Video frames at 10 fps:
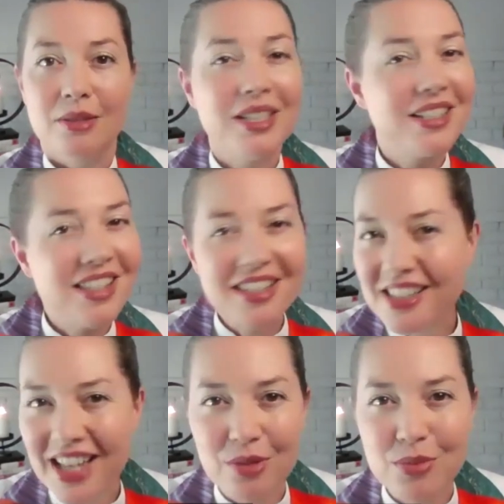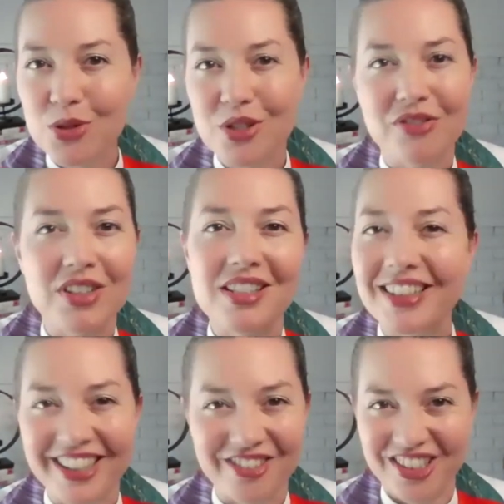Because this is how most of us
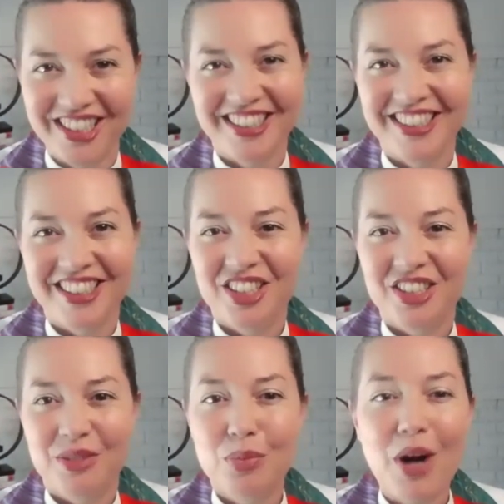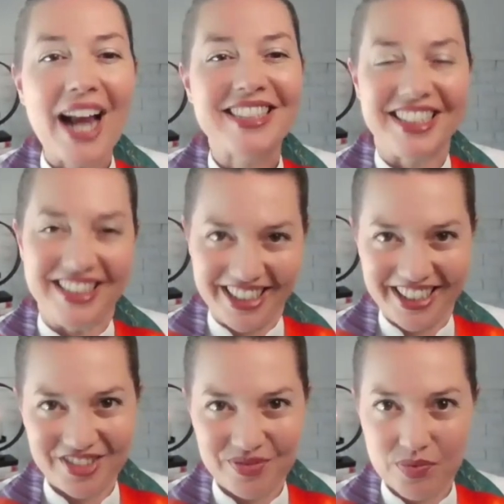live
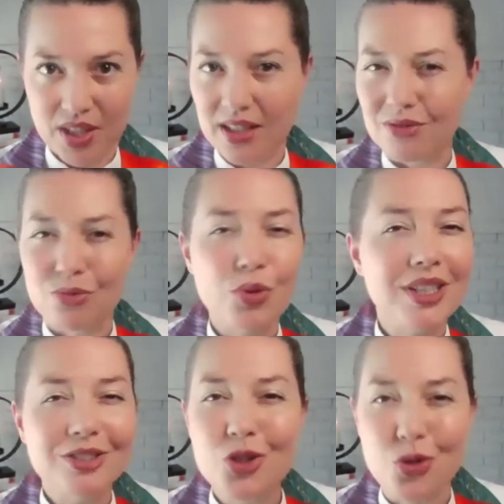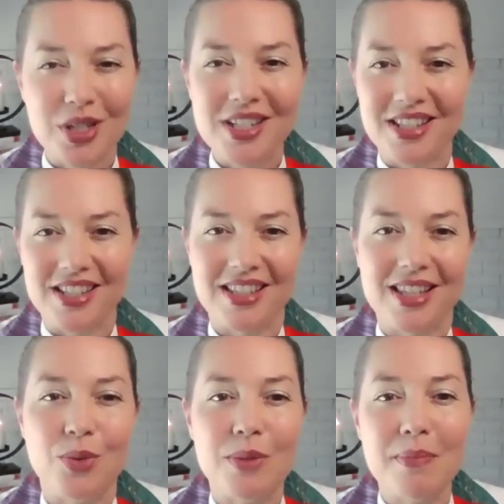practically in real choices
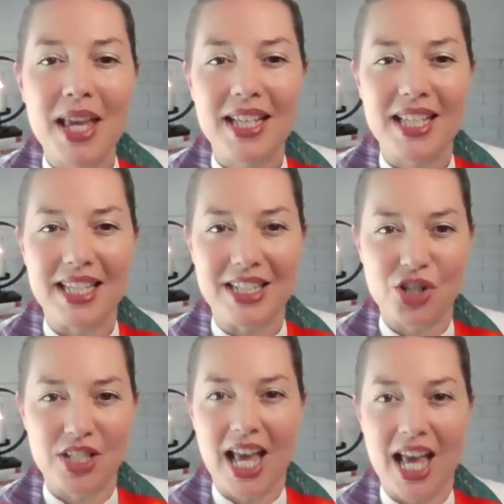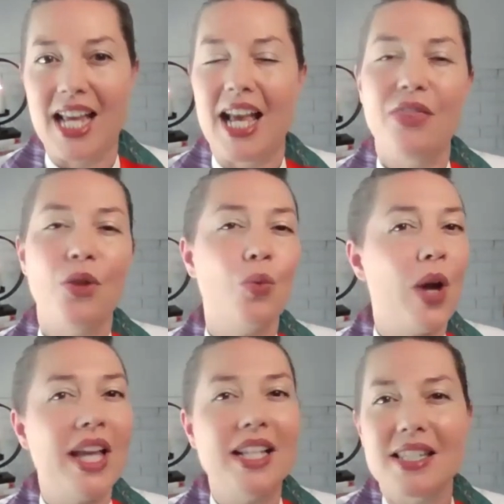that we make each day and the
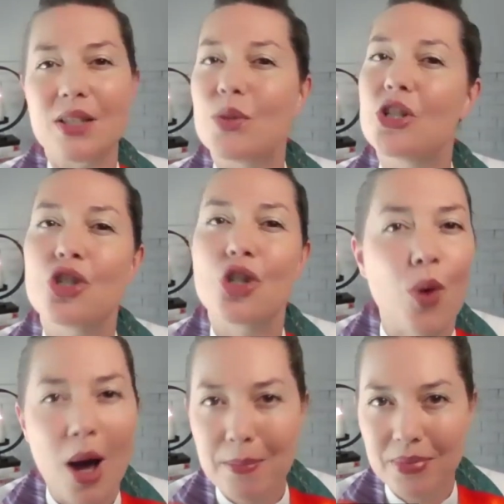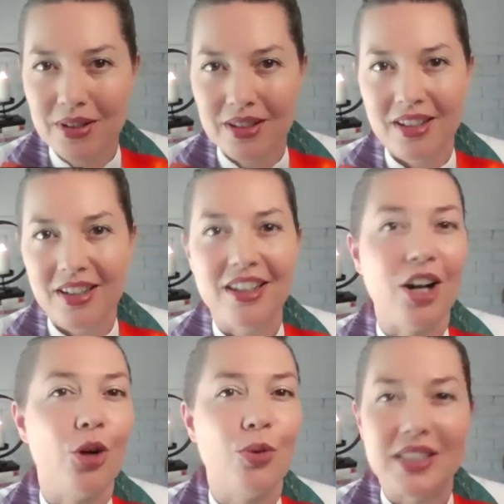ways that we show up in
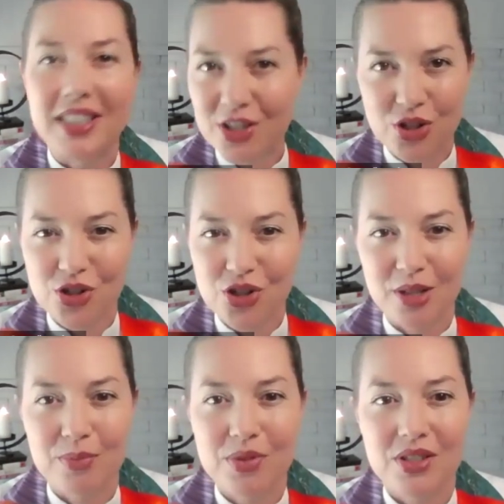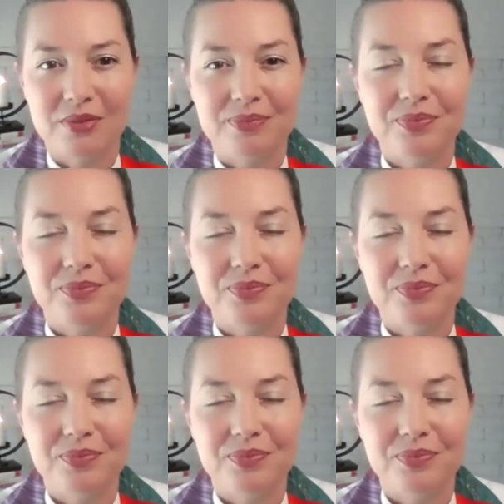our relationships.